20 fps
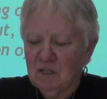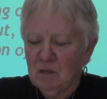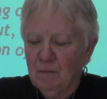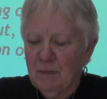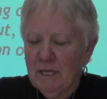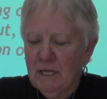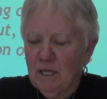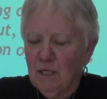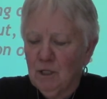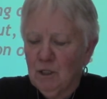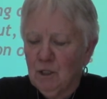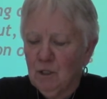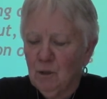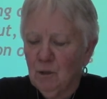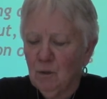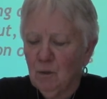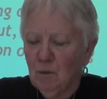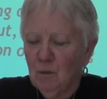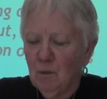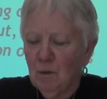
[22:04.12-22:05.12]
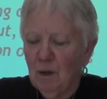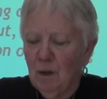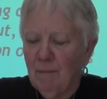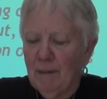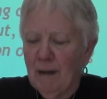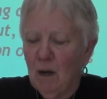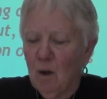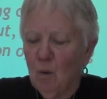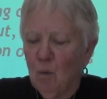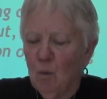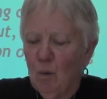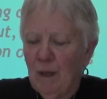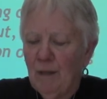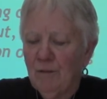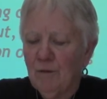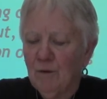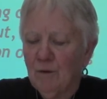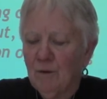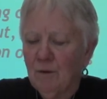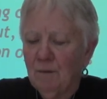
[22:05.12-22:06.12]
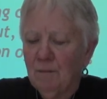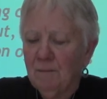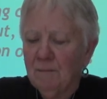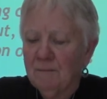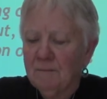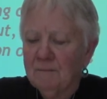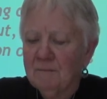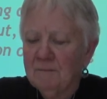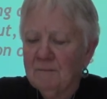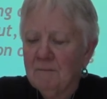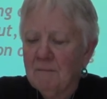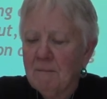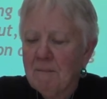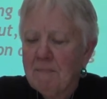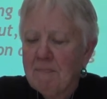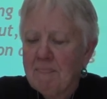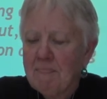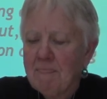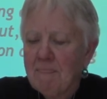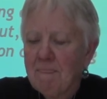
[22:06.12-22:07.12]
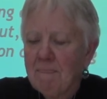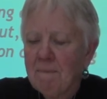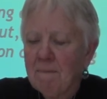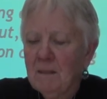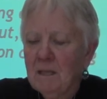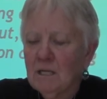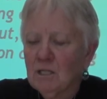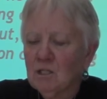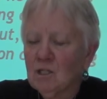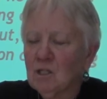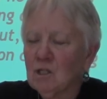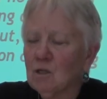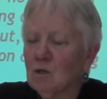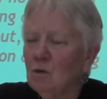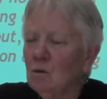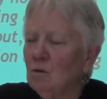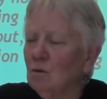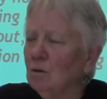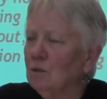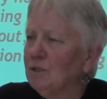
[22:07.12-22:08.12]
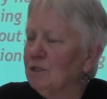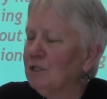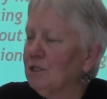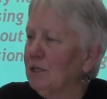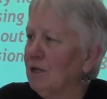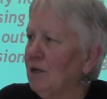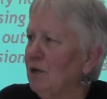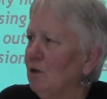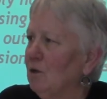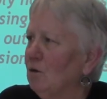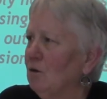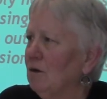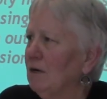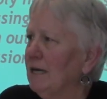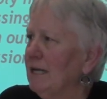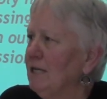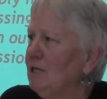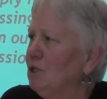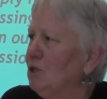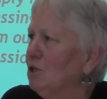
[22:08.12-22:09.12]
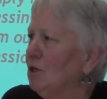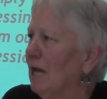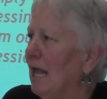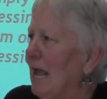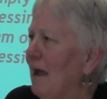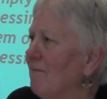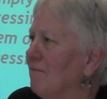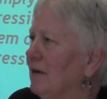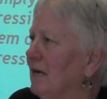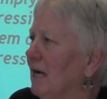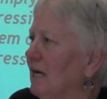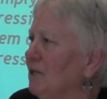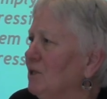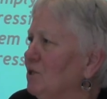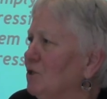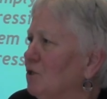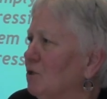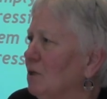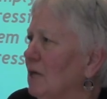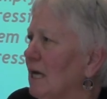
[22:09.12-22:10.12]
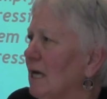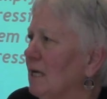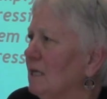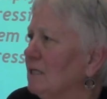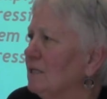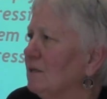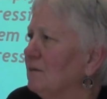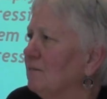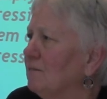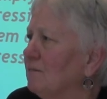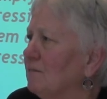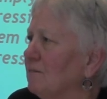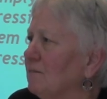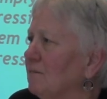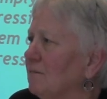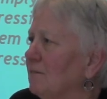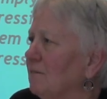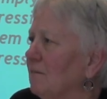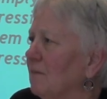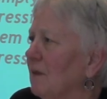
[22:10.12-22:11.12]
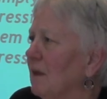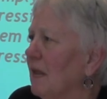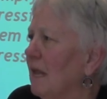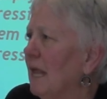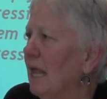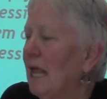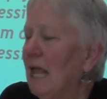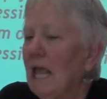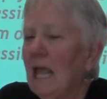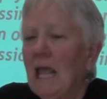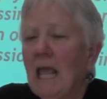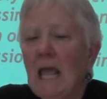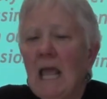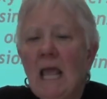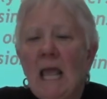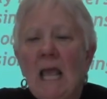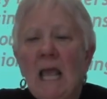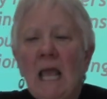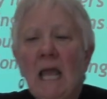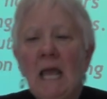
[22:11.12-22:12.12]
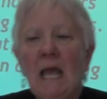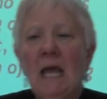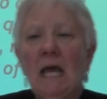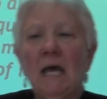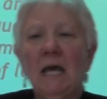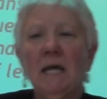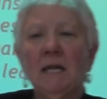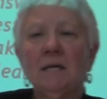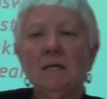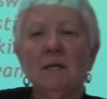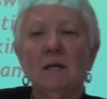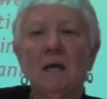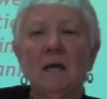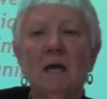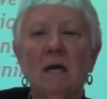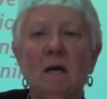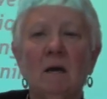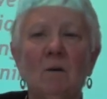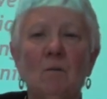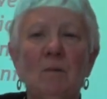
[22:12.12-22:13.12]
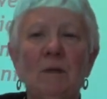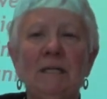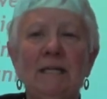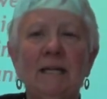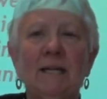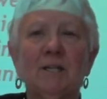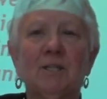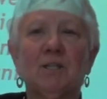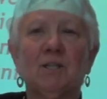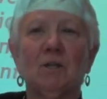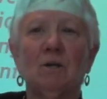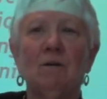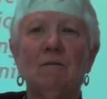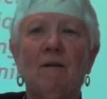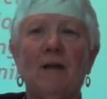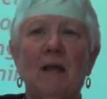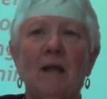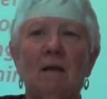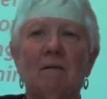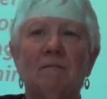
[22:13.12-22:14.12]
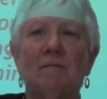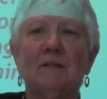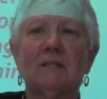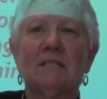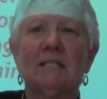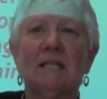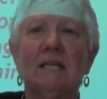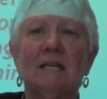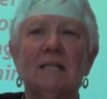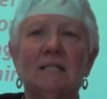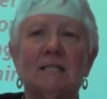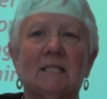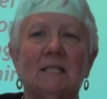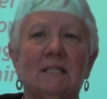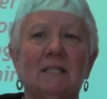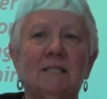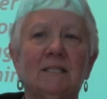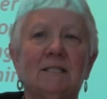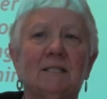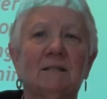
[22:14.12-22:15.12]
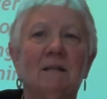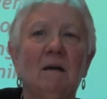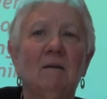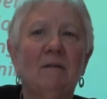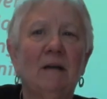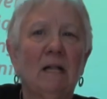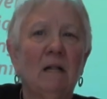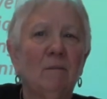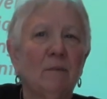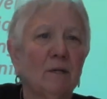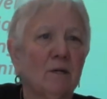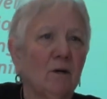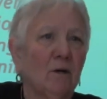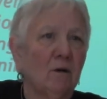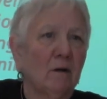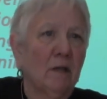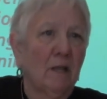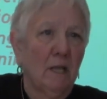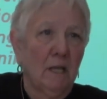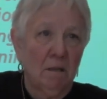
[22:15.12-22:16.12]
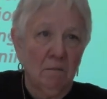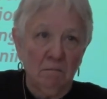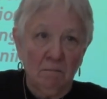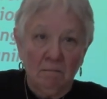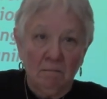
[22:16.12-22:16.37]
a big issue about whether school security should have guns or not. And uh, we did a survey of the citizens of Albuquerque